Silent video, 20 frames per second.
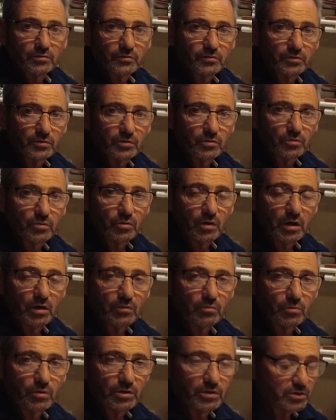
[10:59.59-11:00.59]

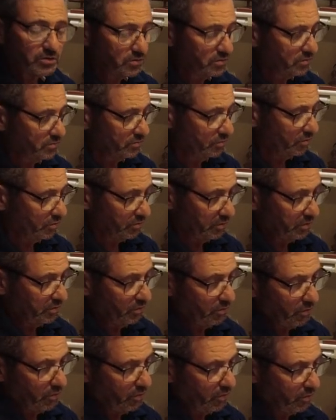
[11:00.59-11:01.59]
weeks
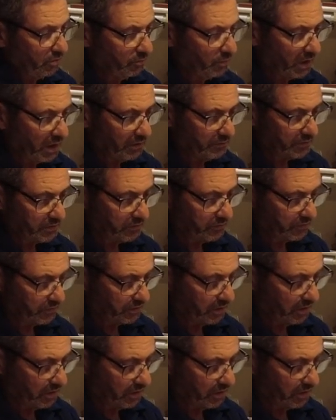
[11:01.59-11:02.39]
or months if you